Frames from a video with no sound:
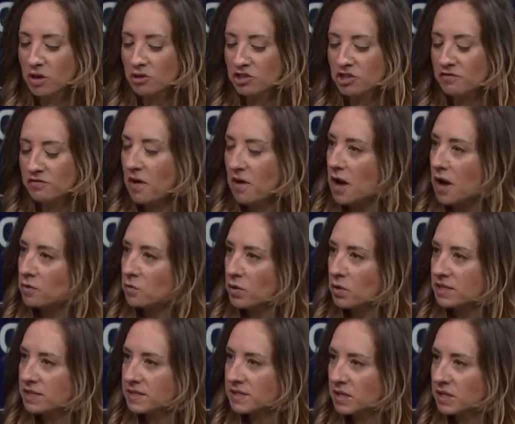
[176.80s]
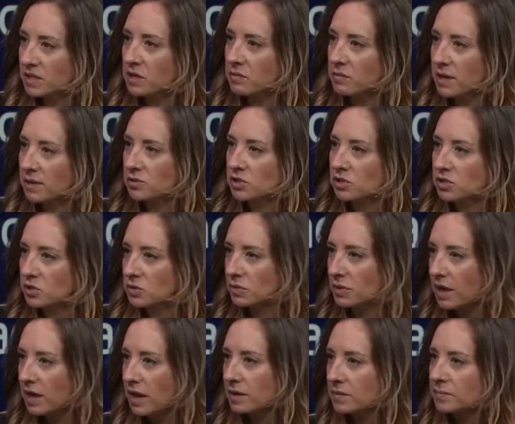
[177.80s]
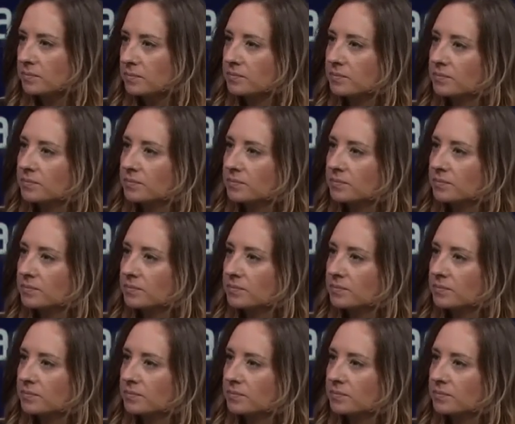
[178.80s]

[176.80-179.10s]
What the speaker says: the ARKG Fund. What is it that you aim to do with that?